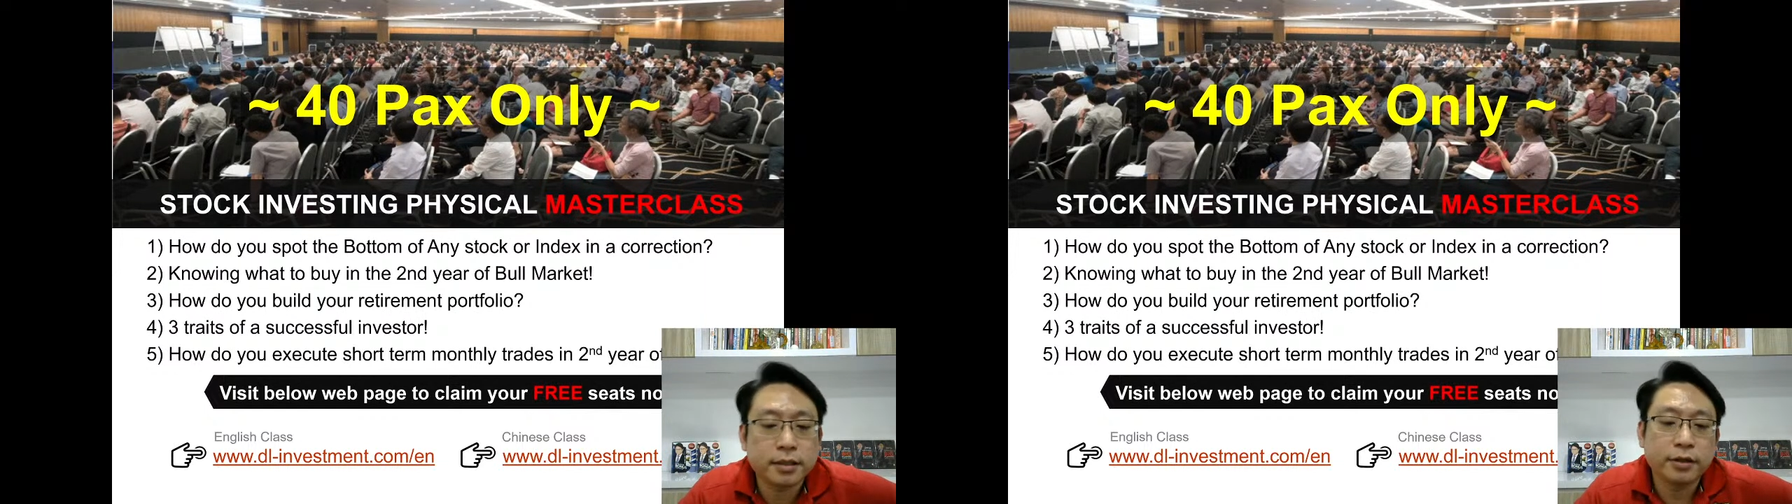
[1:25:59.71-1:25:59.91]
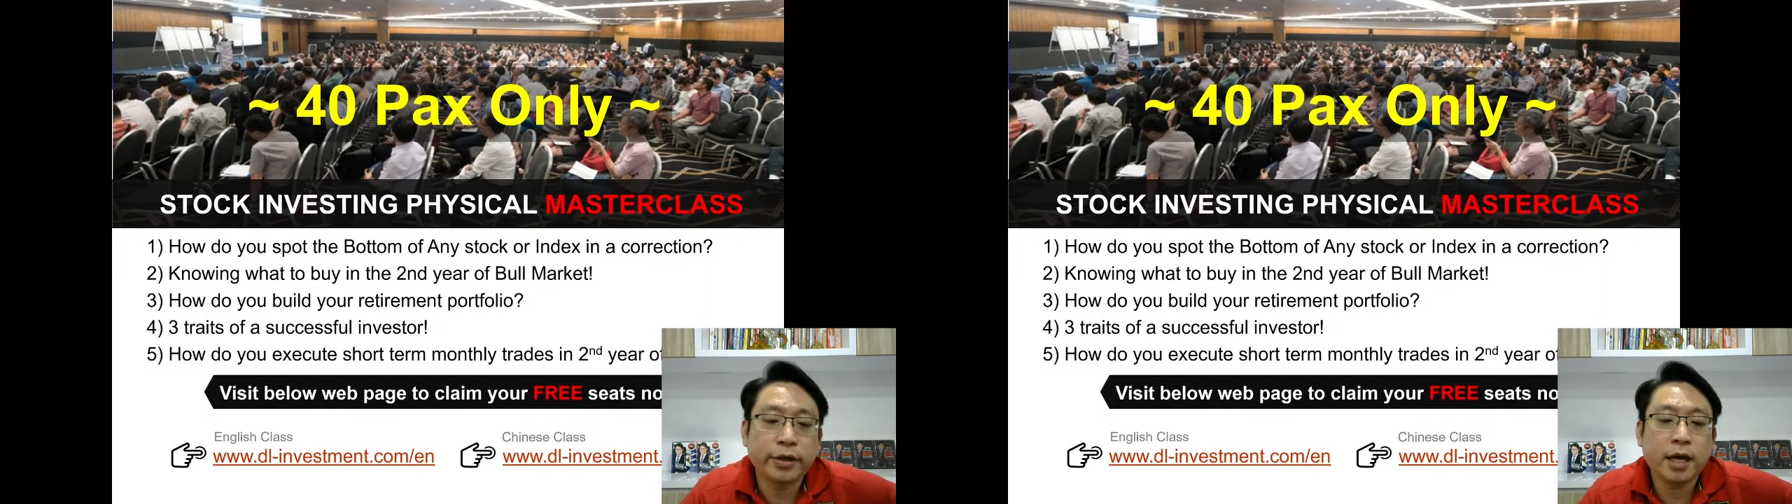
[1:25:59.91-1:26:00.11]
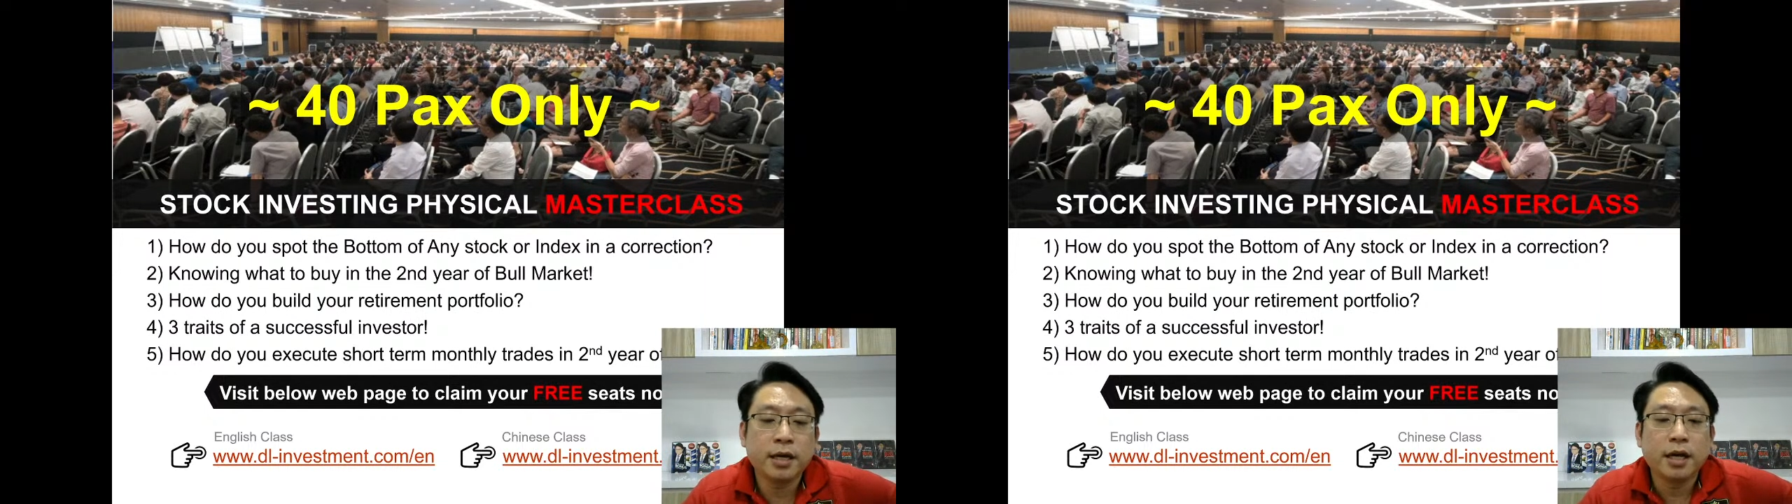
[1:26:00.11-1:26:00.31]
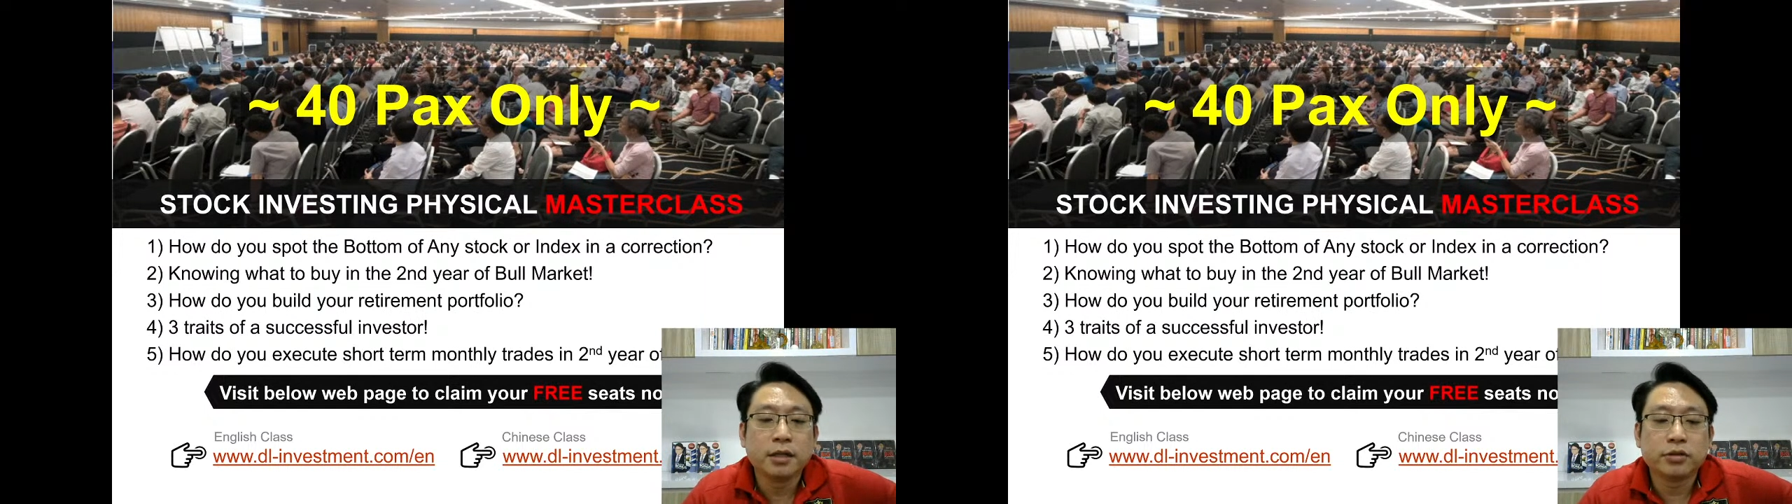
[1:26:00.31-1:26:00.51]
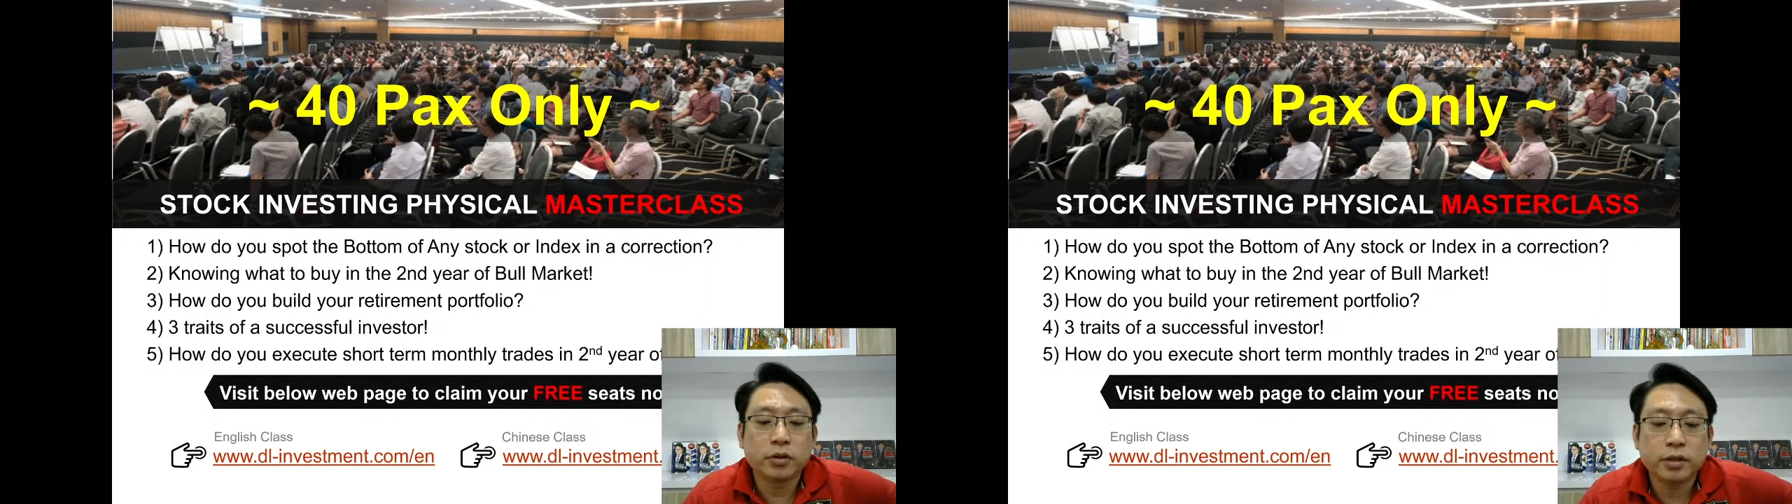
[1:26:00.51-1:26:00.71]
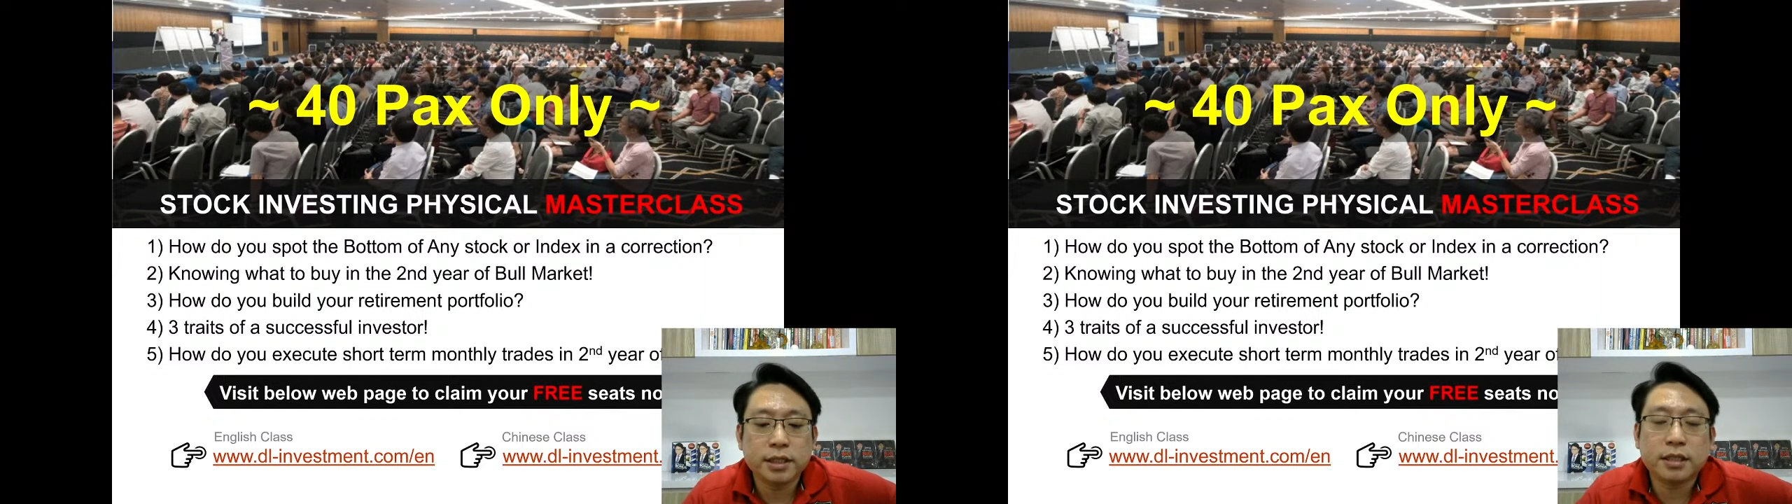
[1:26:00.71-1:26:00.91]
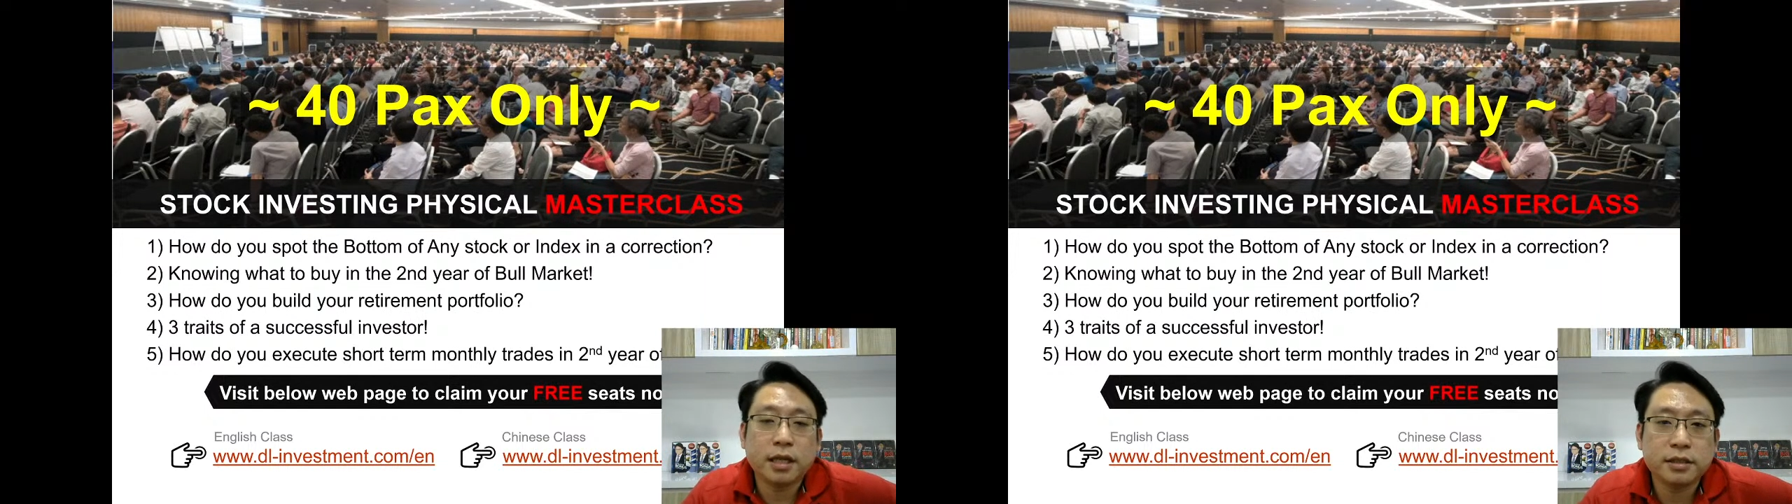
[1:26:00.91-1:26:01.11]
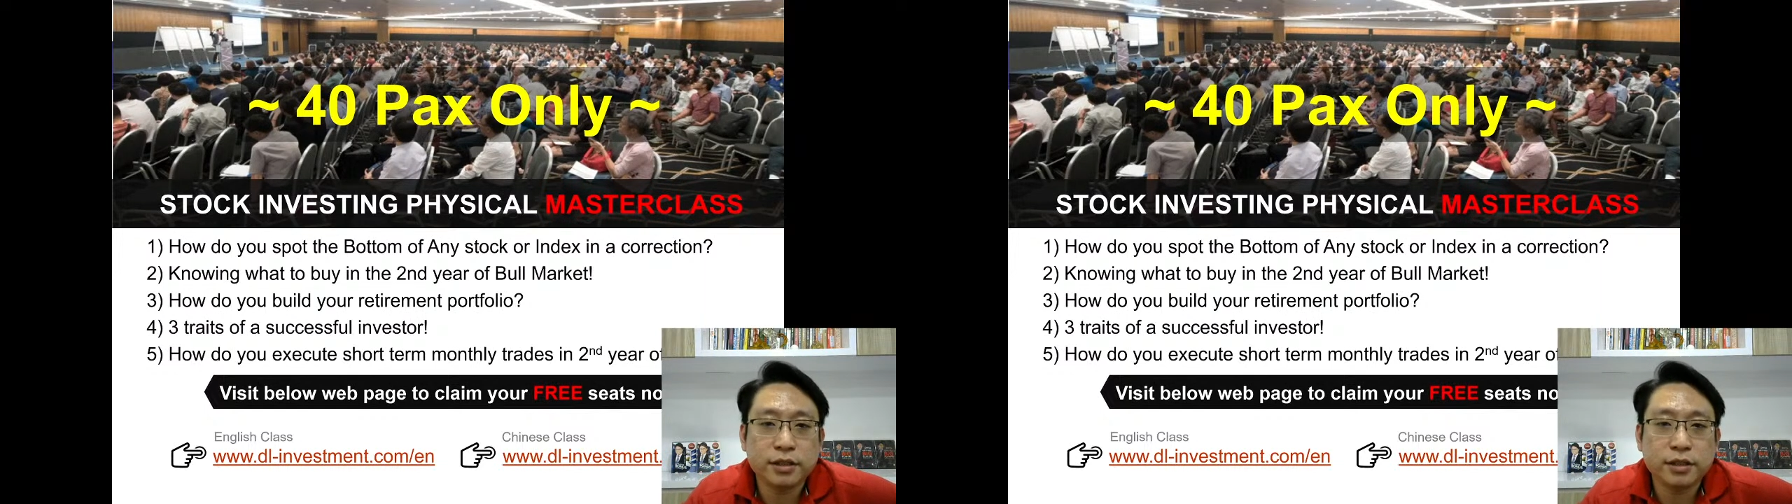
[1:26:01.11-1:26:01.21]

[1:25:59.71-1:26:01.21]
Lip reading: Okay, so this class